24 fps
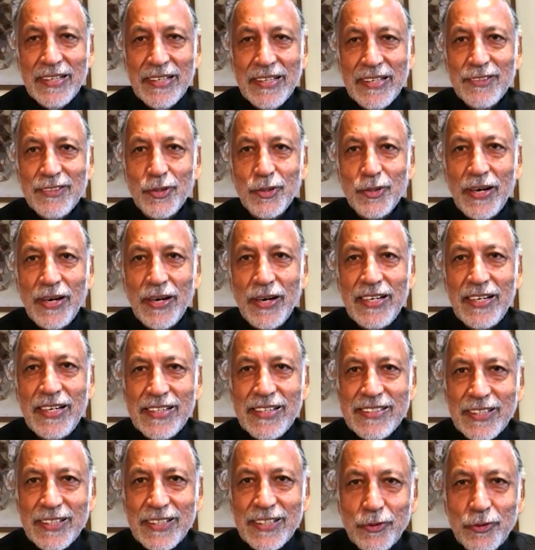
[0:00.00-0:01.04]
So while it's
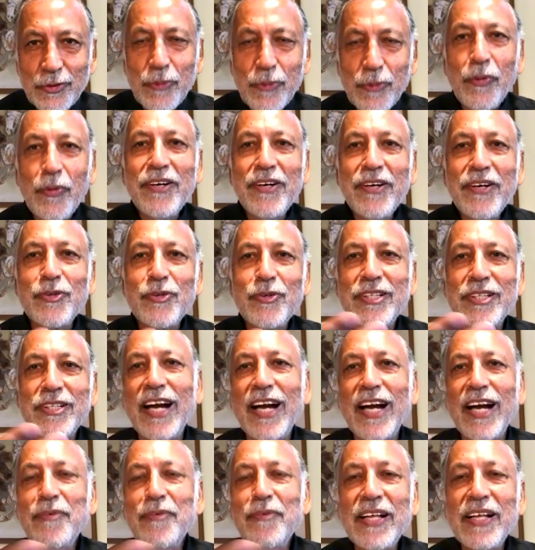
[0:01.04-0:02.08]
a good point to
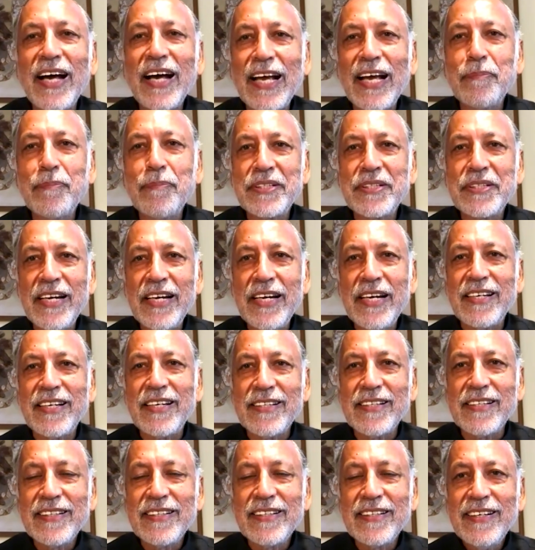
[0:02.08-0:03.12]
start with a high
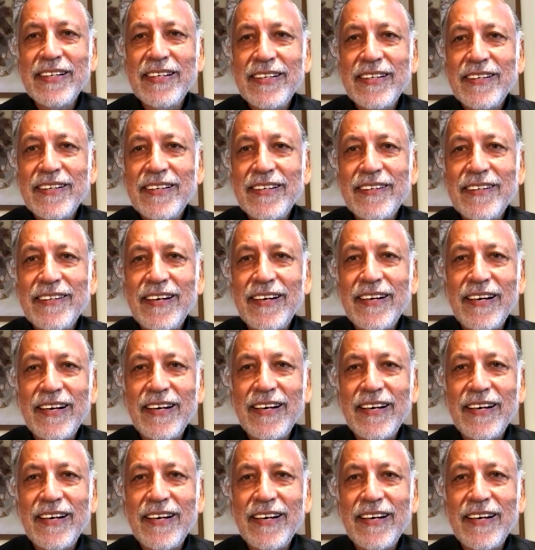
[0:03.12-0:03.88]
percentage, mm-hmm.